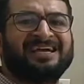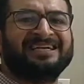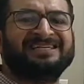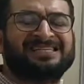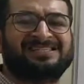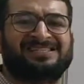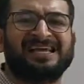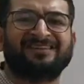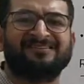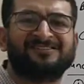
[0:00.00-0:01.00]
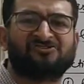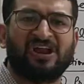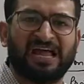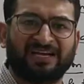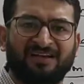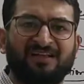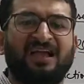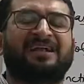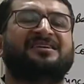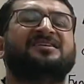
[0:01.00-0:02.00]
intestinal tract,
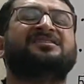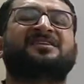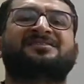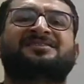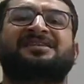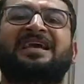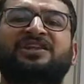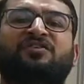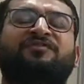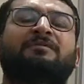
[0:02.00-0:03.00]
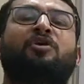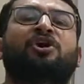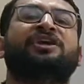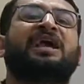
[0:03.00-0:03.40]
and intestine of our body